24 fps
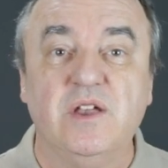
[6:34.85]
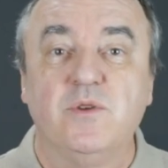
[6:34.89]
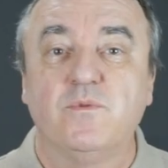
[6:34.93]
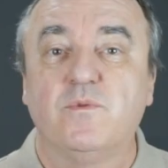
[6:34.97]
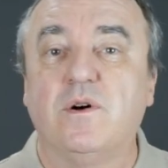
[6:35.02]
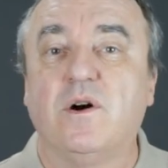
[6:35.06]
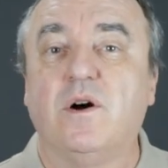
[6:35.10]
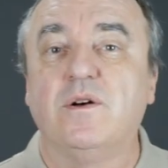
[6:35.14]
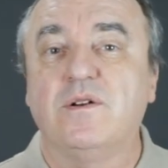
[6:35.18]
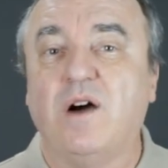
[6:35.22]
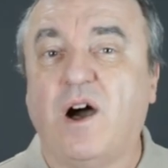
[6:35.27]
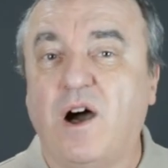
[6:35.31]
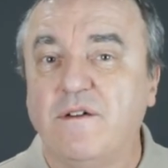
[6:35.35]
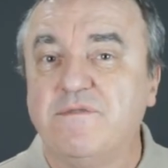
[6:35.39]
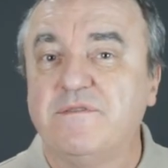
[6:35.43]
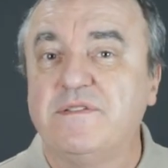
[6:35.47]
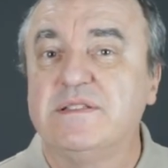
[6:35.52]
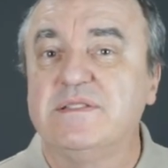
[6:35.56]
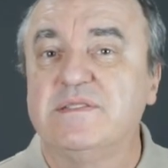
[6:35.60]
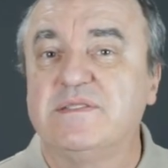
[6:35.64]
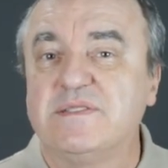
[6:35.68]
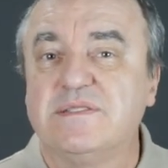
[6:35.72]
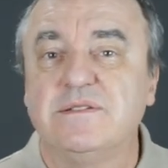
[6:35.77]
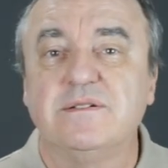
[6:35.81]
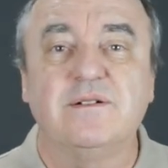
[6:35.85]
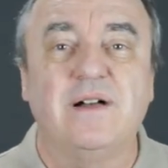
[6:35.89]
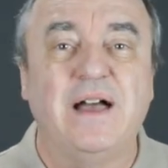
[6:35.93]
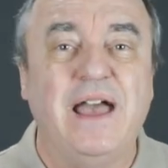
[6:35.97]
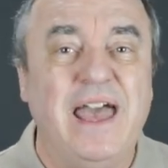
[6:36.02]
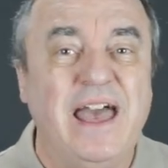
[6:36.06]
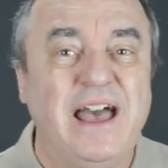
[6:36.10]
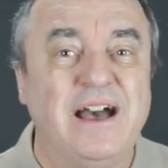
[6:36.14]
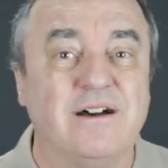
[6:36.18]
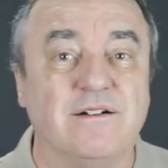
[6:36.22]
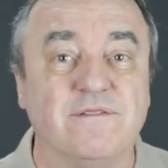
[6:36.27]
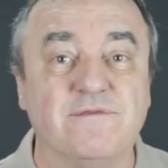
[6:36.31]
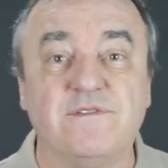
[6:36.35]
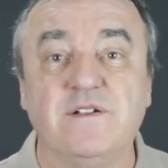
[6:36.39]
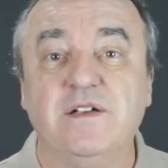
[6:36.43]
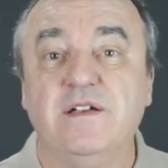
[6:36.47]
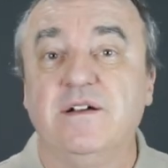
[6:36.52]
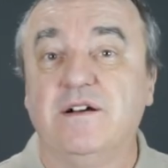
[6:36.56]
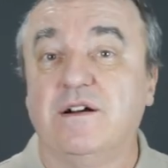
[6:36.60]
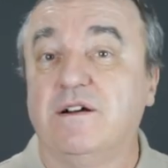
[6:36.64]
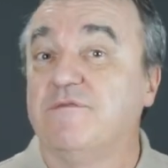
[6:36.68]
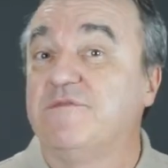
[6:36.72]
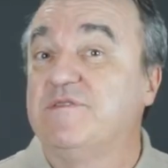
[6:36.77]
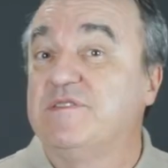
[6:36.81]
will often still have
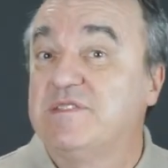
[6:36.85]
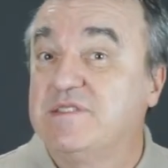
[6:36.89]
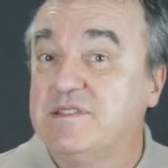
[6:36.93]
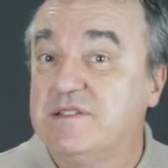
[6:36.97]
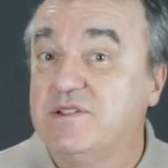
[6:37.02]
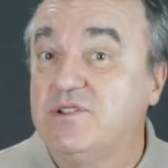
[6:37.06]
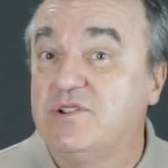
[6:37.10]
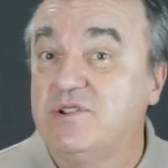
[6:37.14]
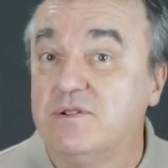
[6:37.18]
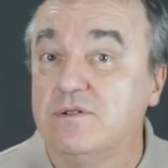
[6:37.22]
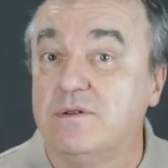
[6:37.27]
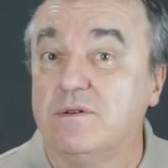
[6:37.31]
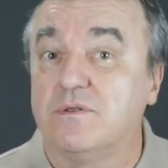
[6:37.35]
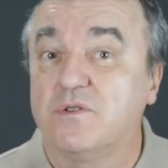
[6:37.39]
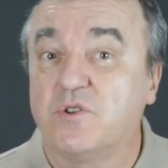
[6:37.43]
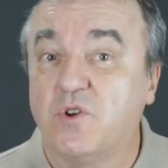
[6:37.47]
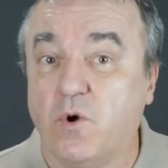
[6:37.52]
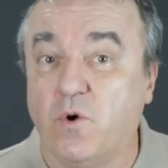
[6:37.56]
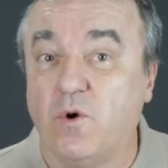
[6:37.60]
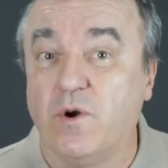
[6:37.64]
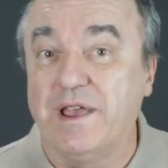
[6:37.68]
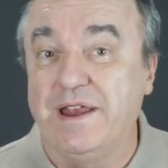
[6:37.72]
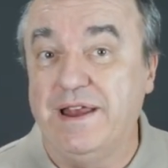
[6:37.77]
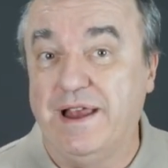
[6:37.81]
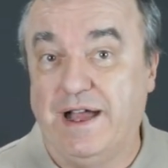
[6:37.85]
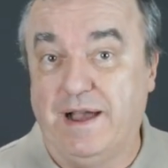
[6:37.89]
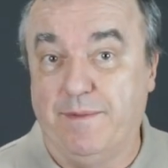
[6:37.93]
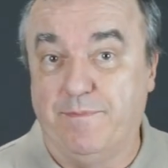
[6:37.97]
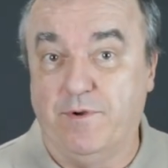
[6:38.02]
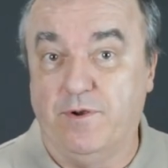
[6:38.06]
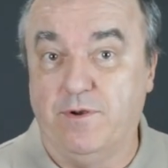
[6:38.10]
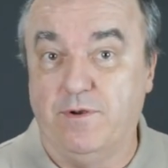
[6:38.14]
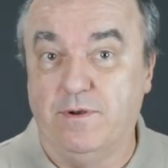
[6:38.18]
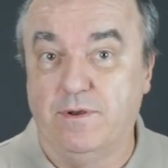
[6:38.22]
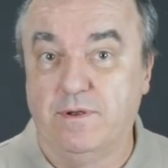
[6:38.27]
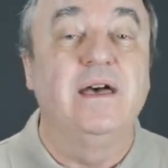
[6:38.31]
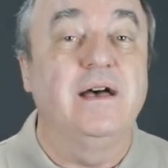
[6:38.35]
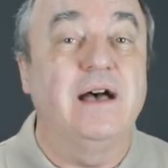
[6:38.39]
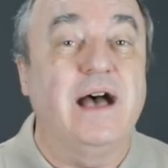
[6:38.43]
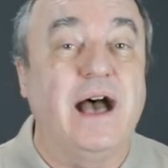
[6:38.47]
a vestigial coin hopper.